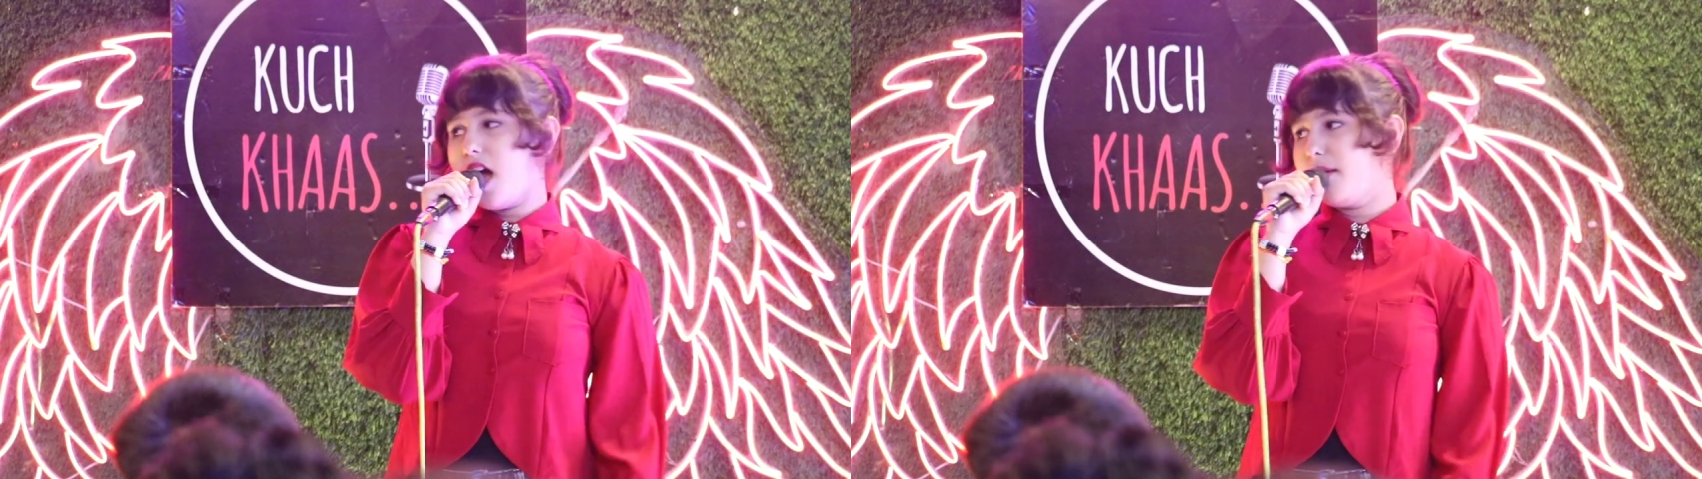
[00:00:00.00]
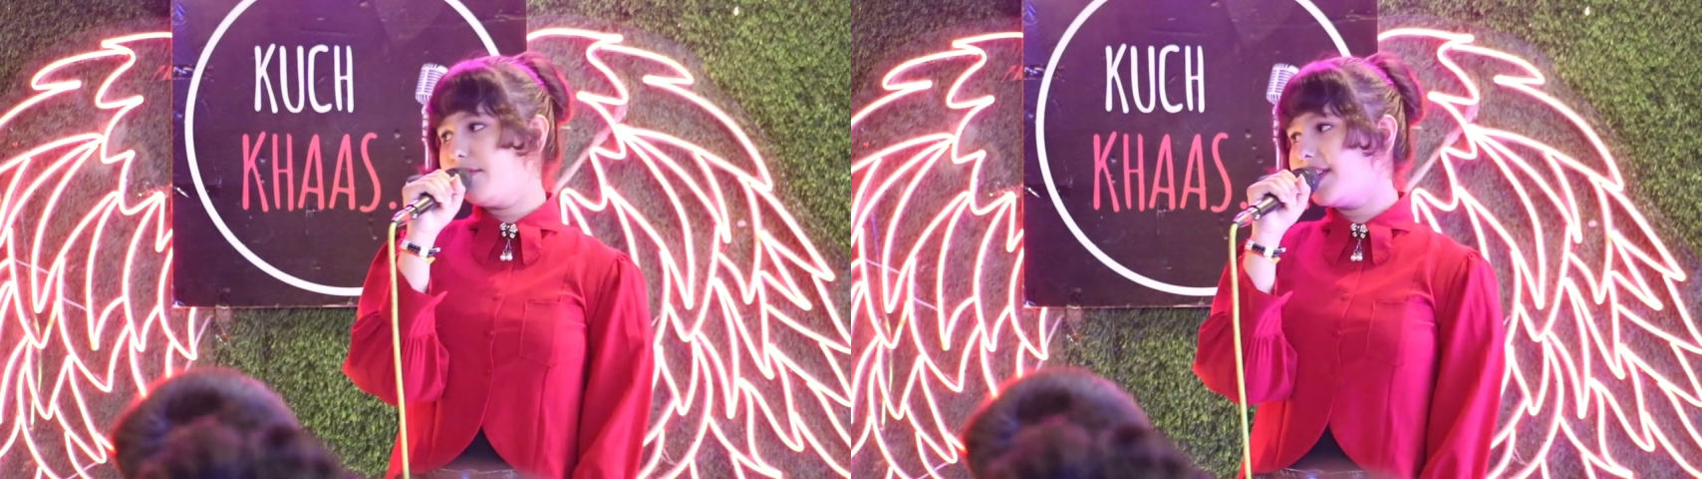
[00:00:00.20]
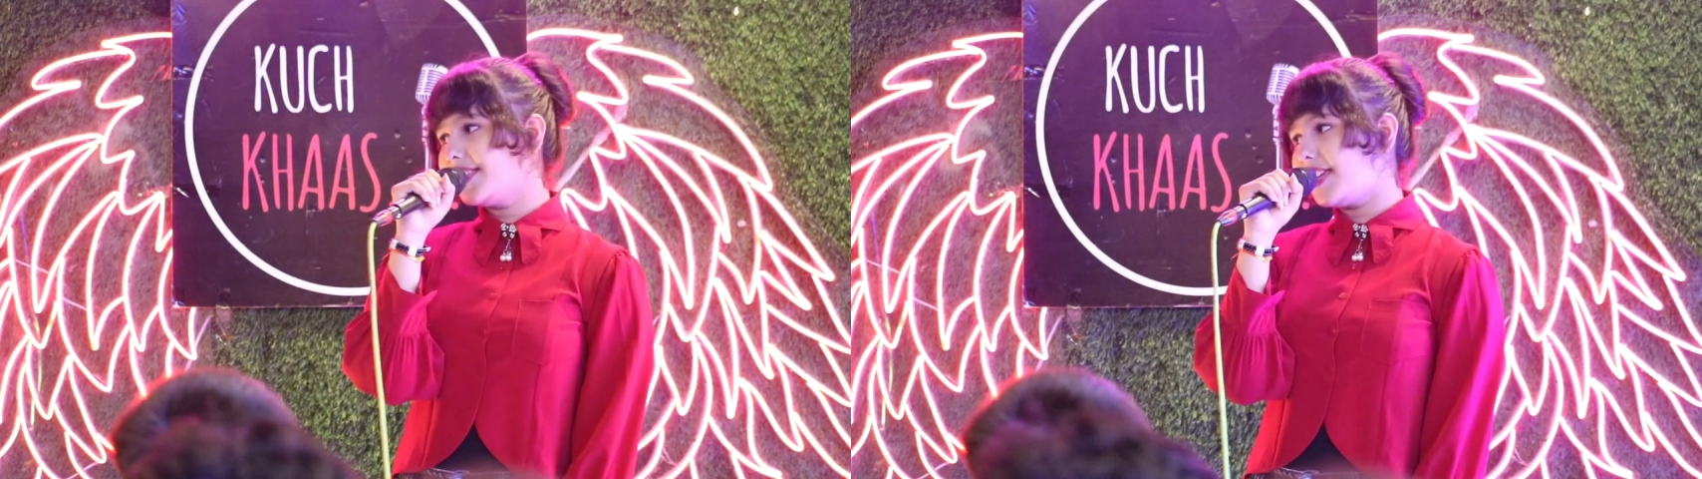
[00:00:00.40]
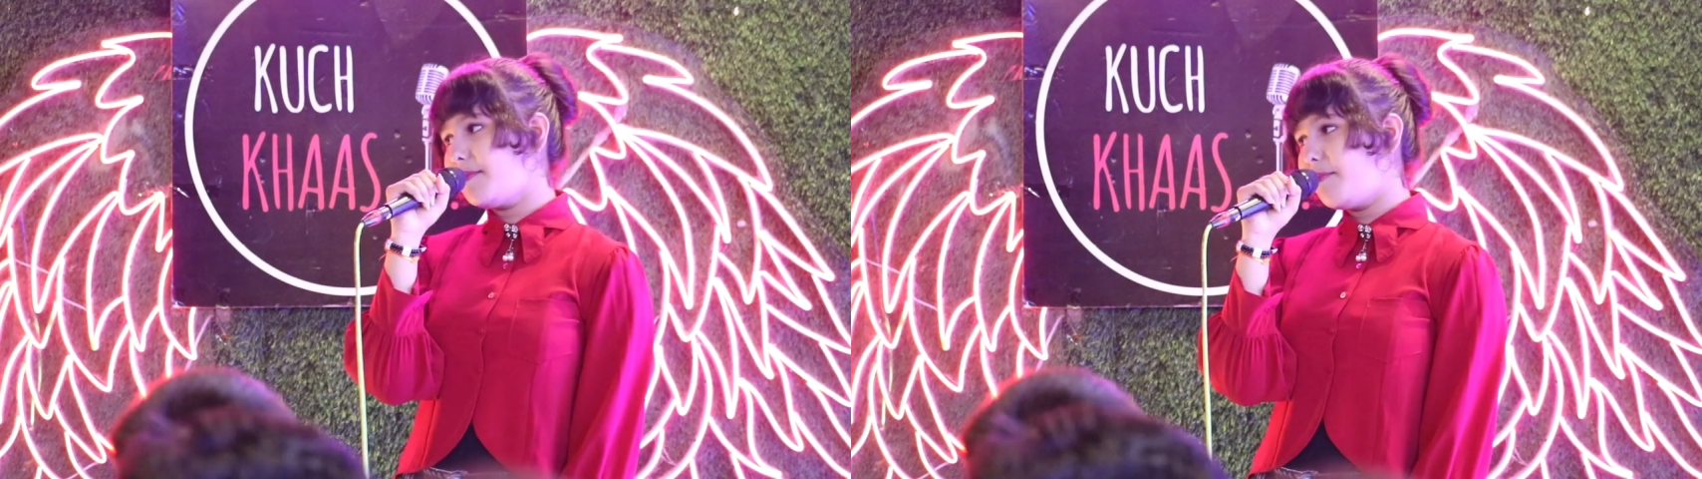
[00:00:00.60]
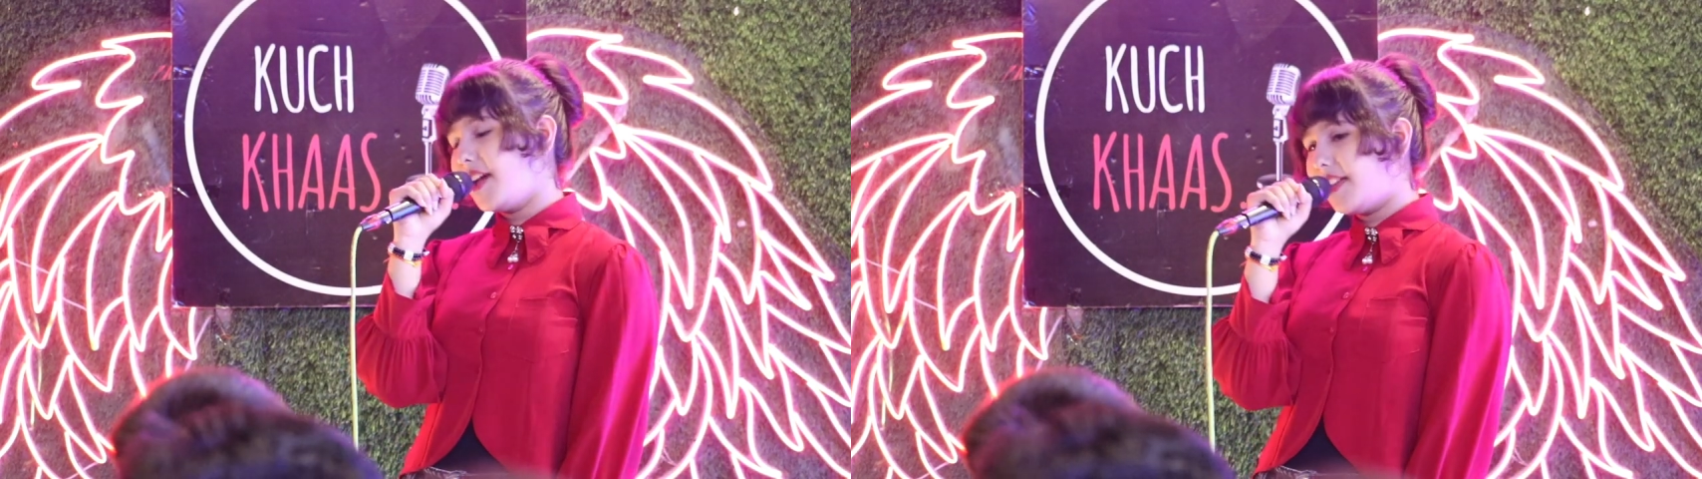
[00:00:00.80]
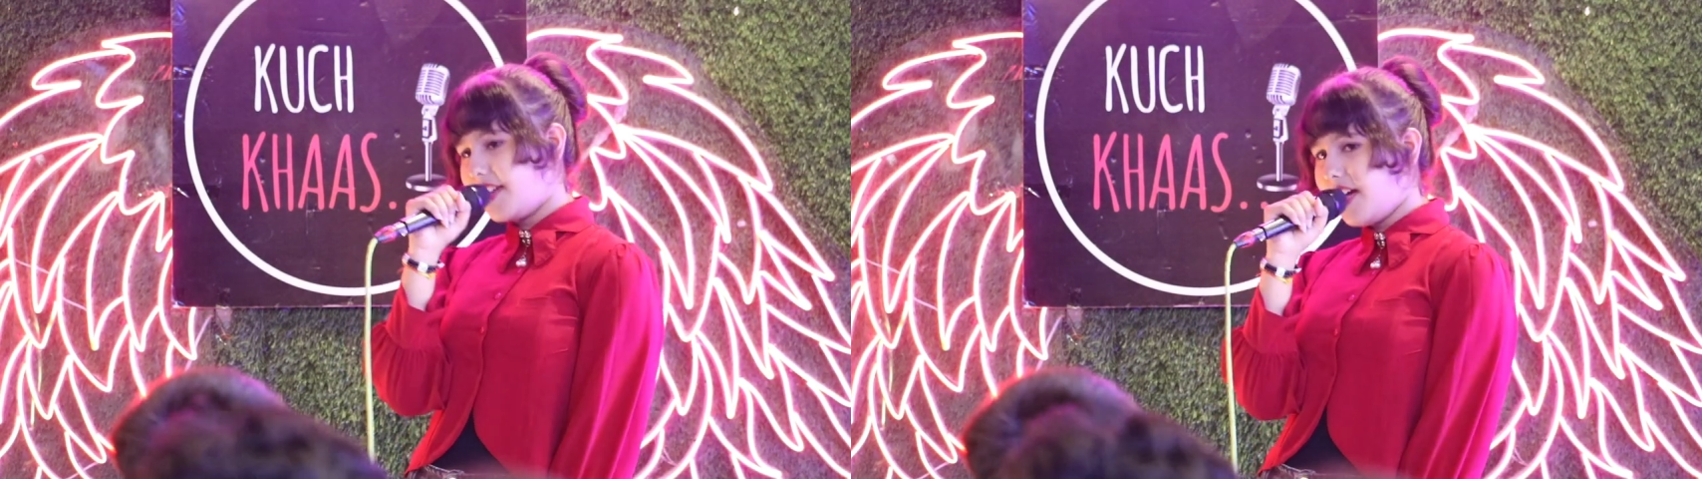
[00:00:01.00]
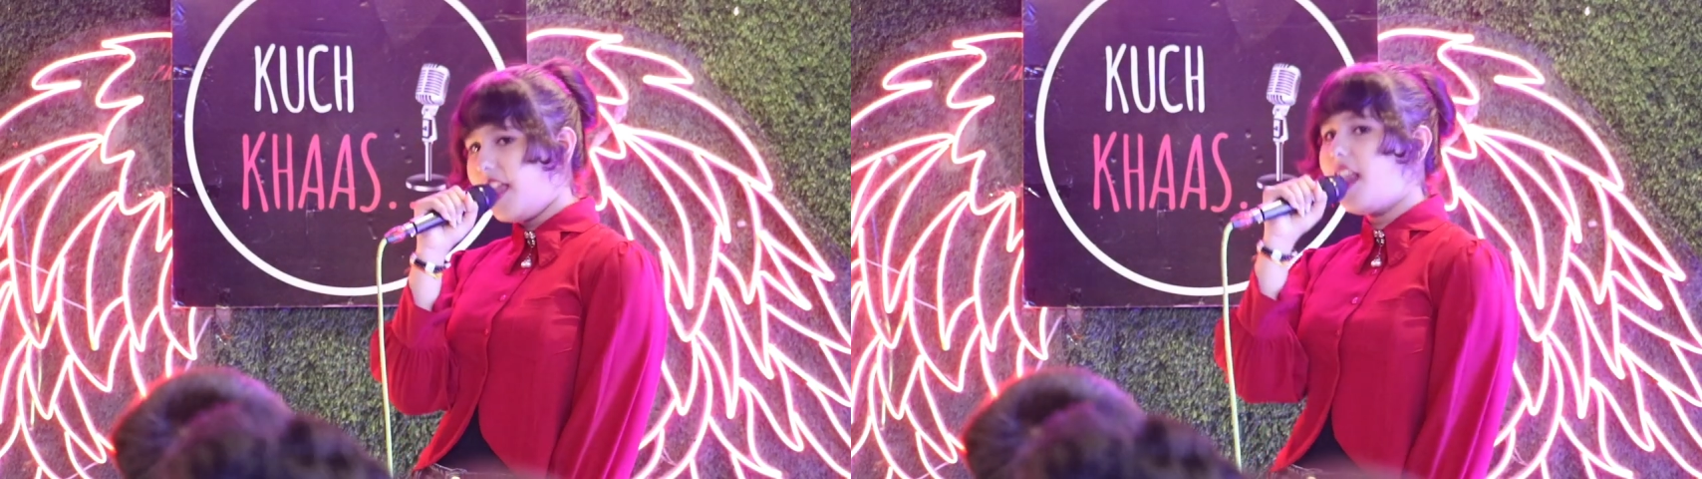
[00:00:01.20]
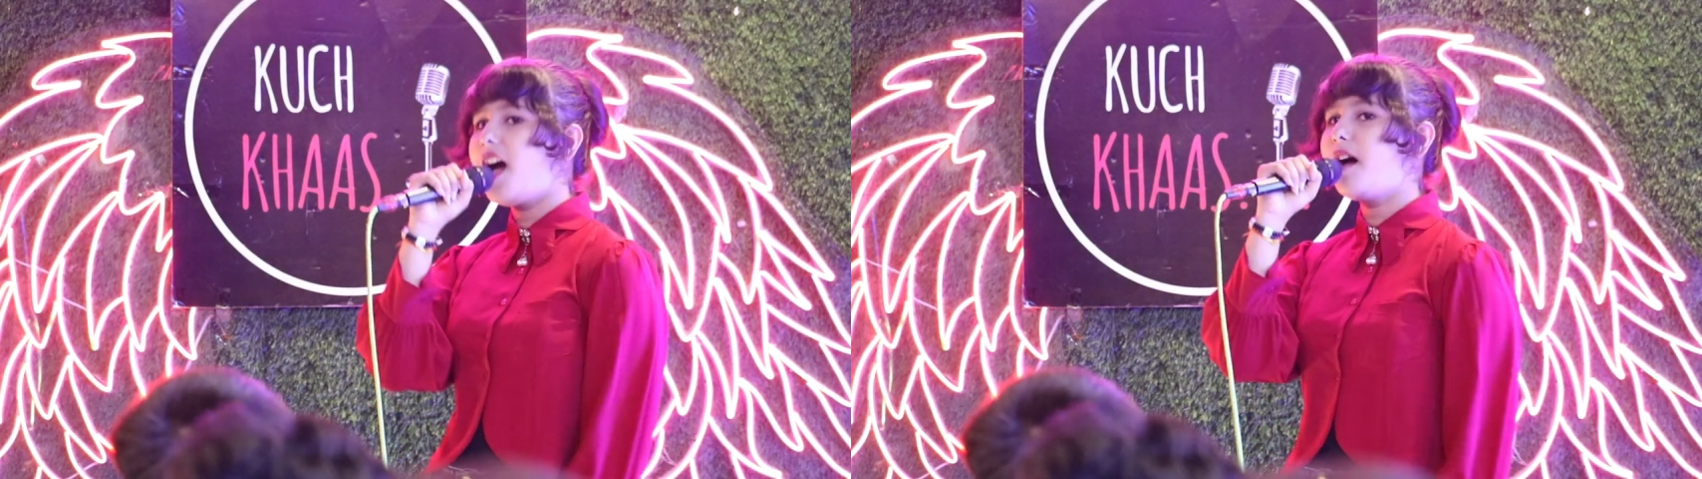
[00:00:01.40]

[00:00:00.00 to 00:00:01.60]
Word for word: I'm the type of girl,